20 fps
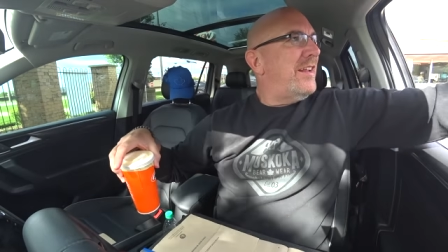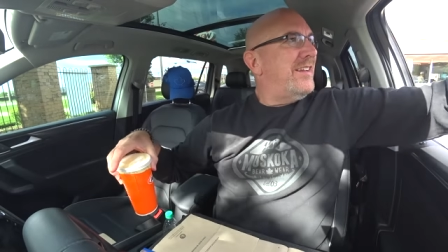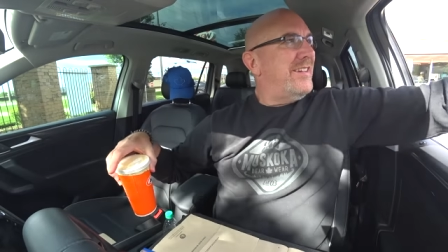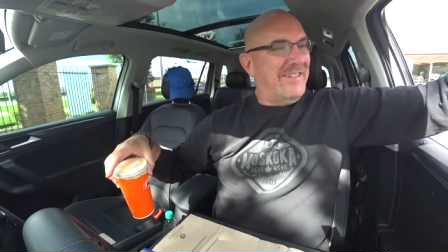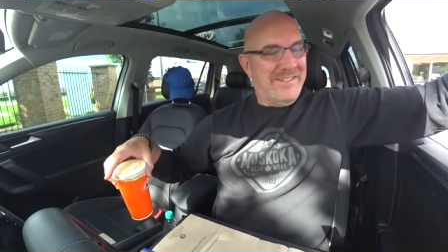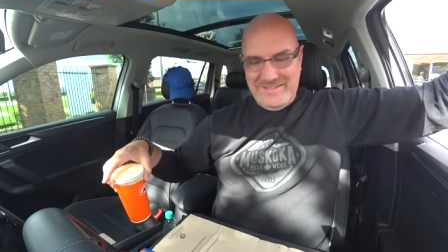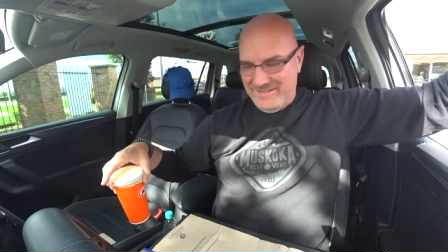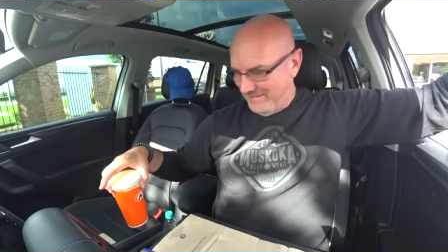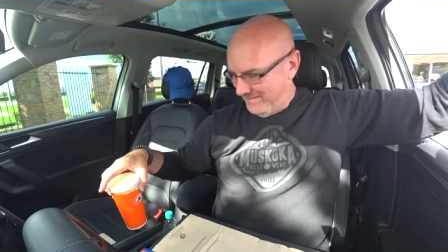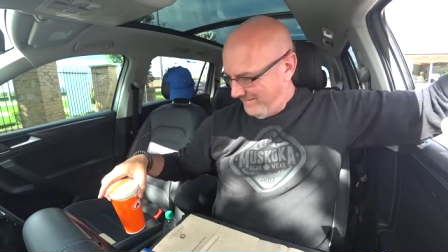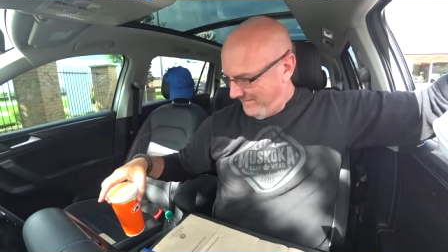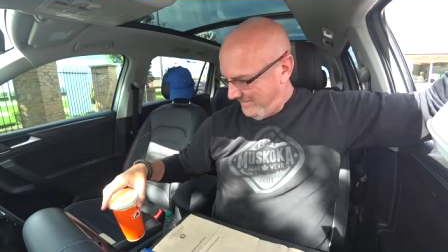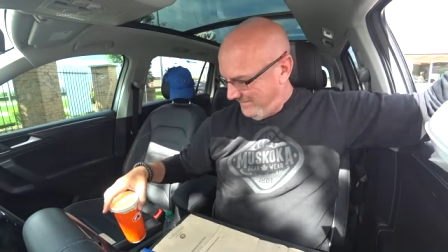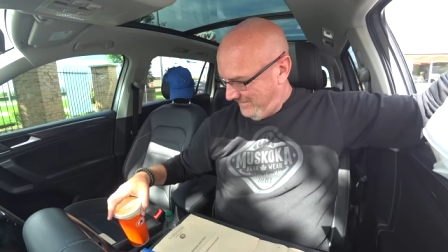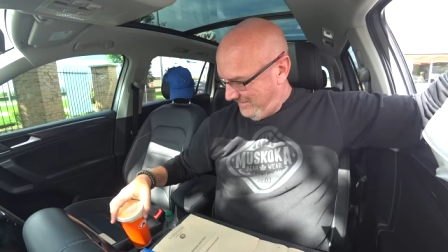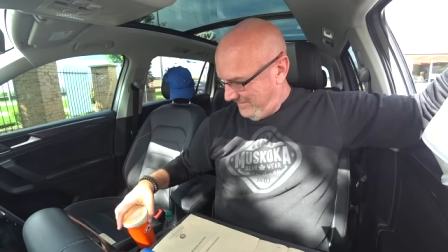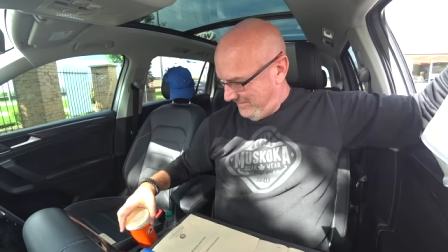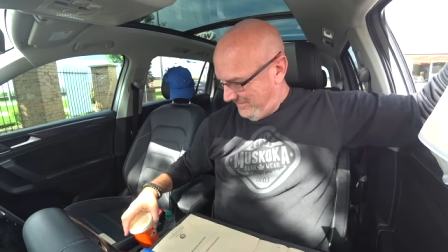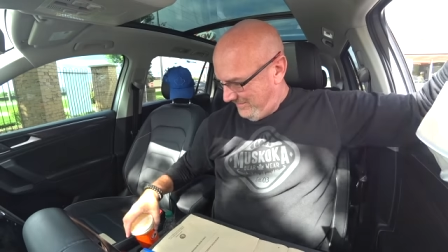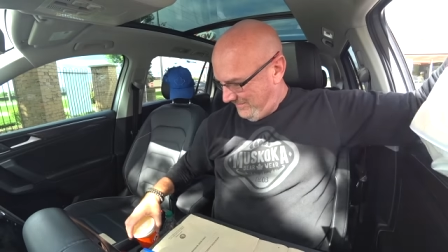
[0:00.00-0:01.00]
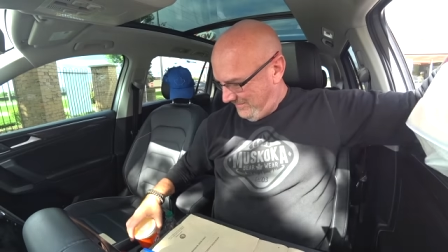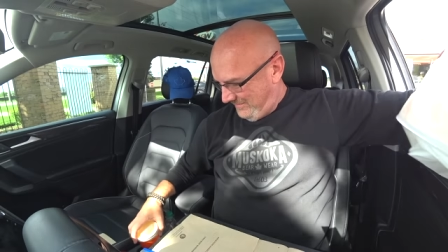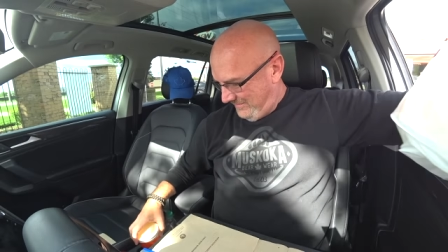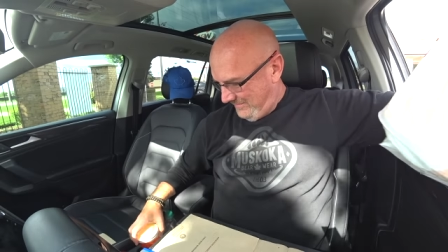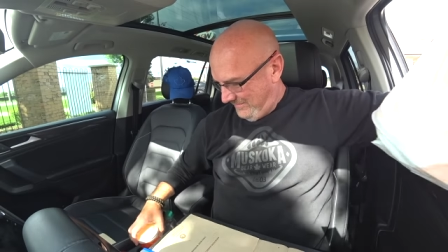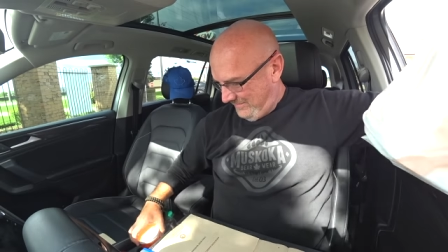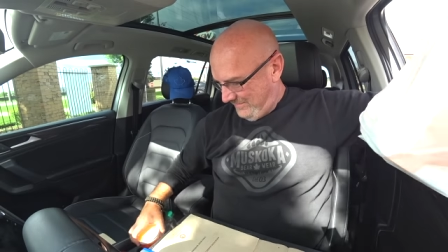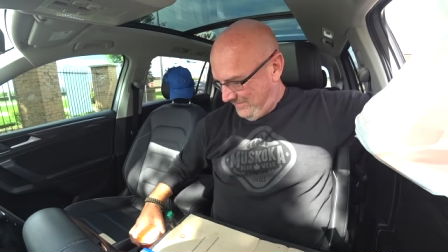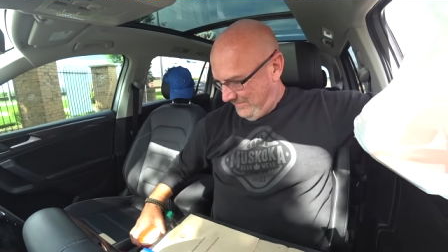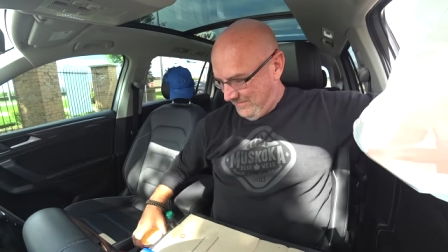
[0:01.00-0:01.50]
day. Thank you. I have
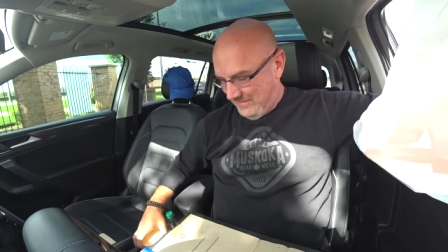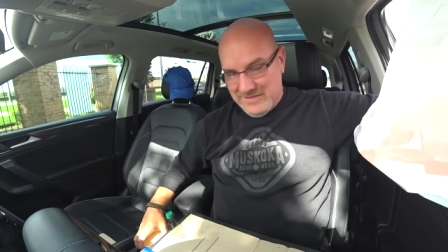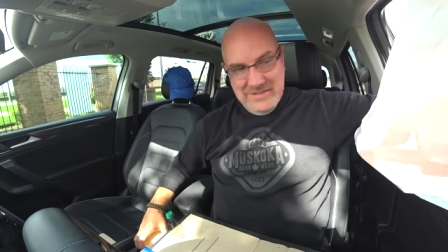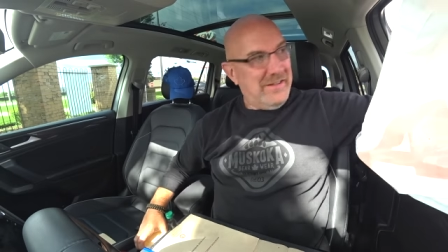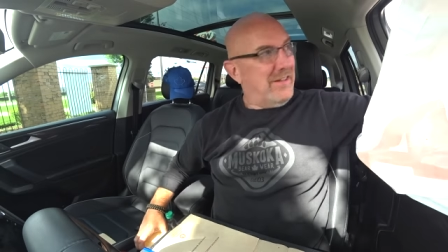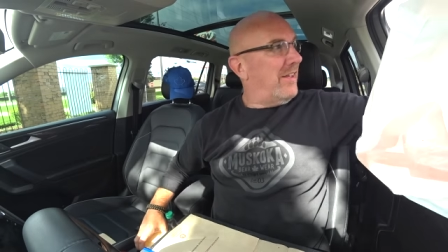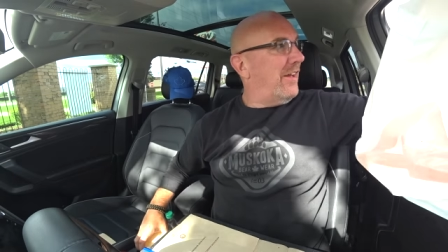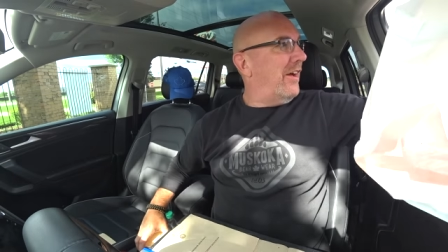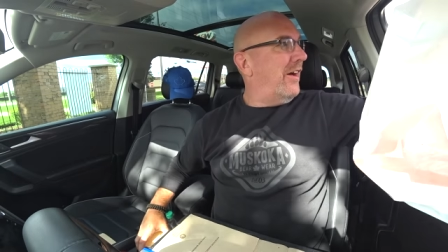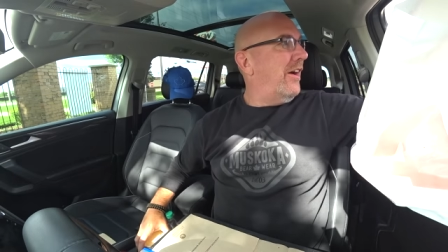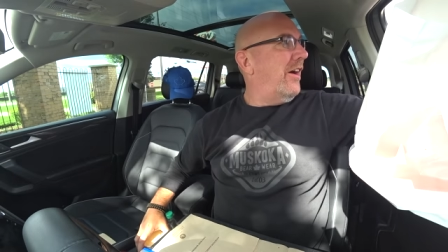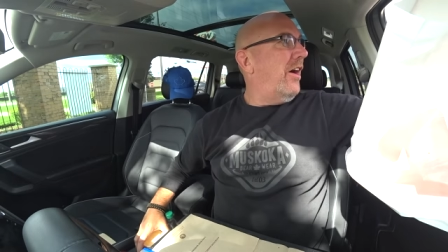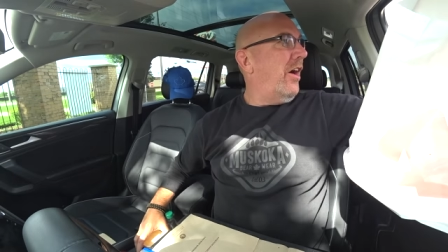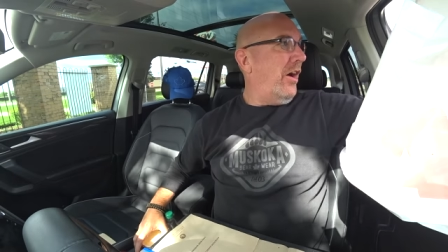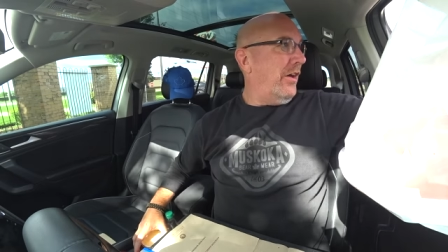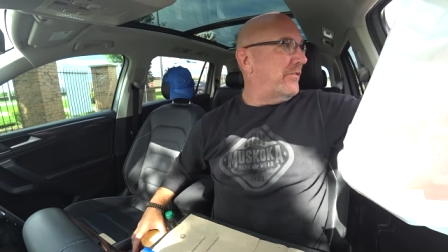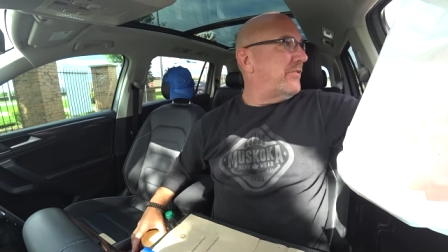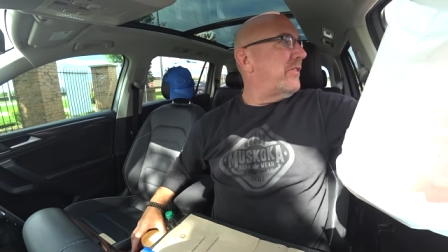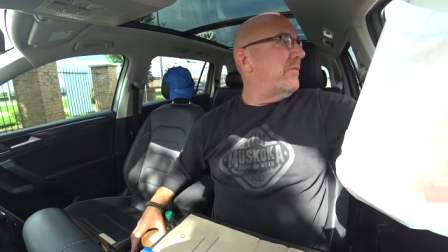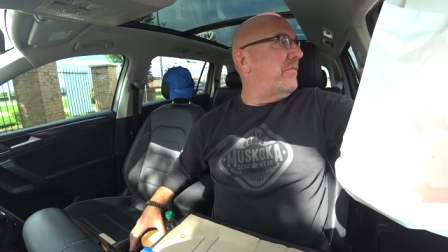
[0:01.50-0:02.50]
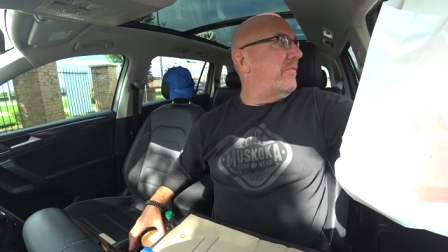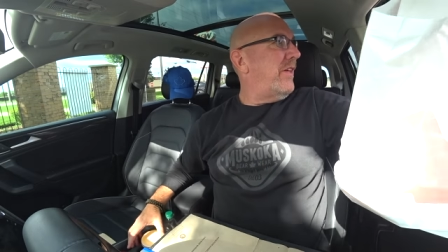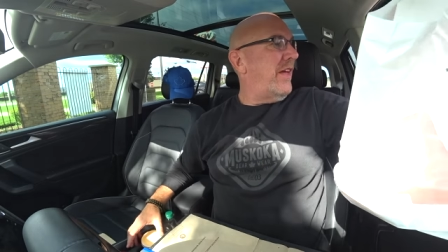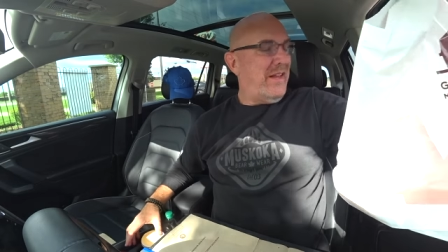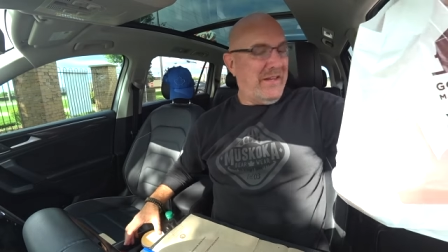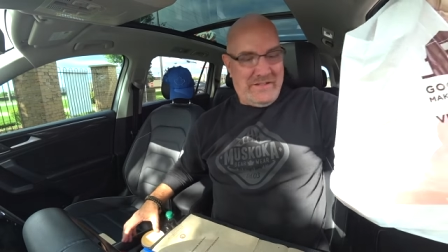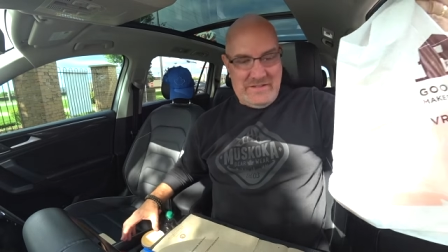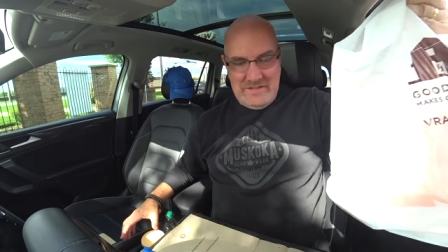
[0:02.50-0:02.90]
everything in your bag. Okay? Awesome. Thank